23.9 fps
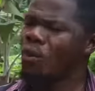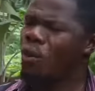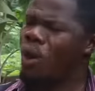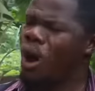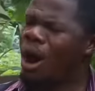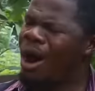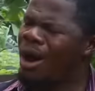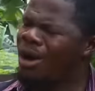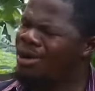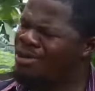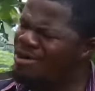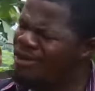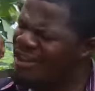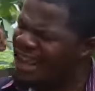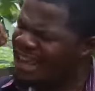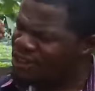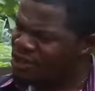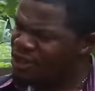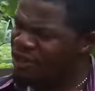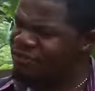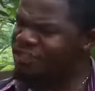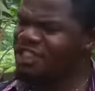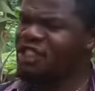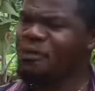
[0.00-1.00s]
the world
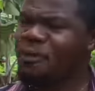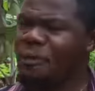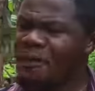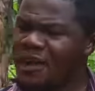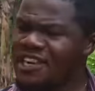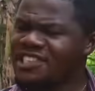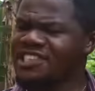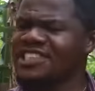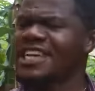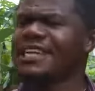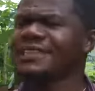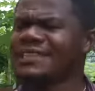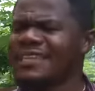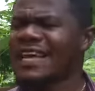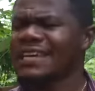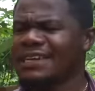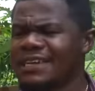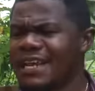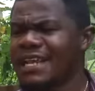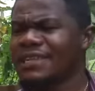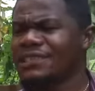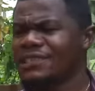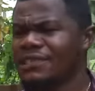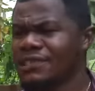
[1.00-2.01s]
rulers of this present
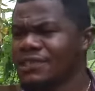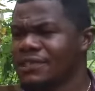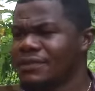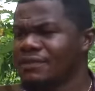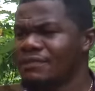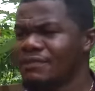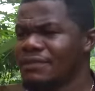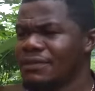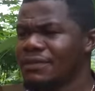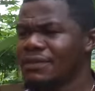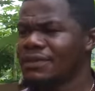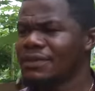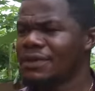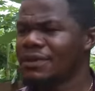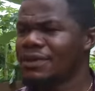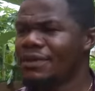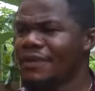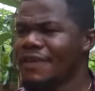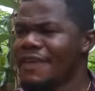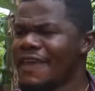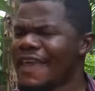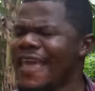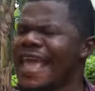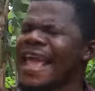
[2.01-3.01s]
darkness. Yes.
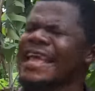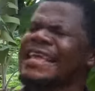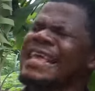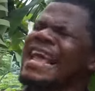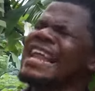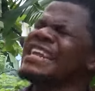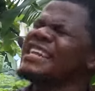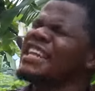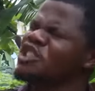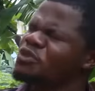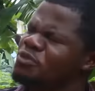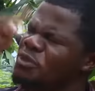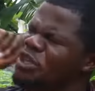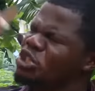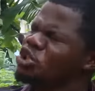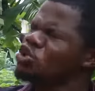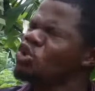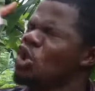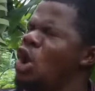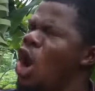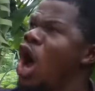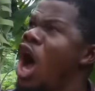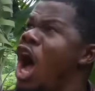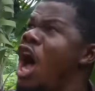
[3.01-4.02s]
Against the
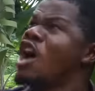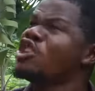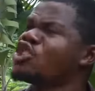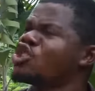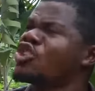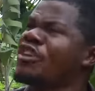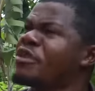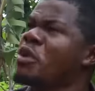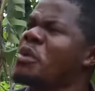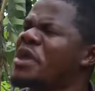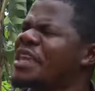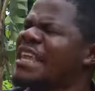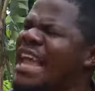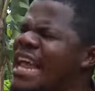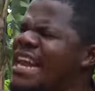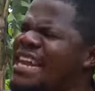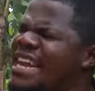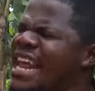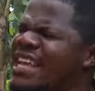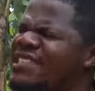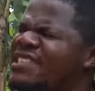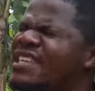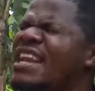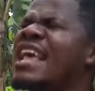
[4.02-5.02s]
spiritual host of the
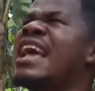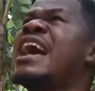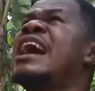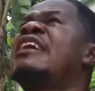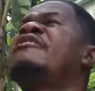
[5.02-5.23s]
wickedness of the